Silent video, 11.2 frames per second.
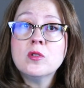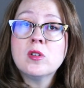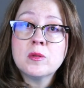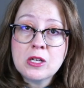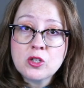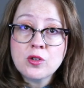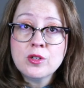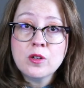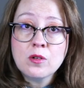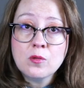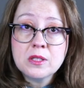just make sure
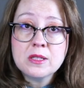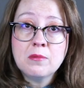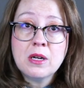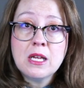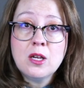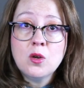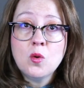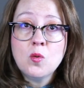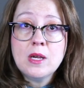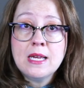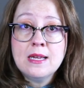you're with somebody
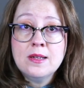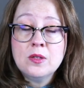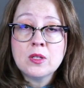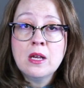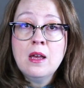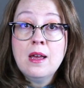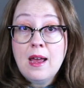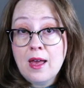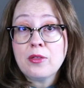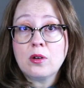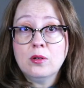who is
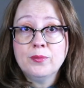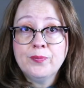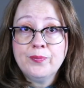ethical.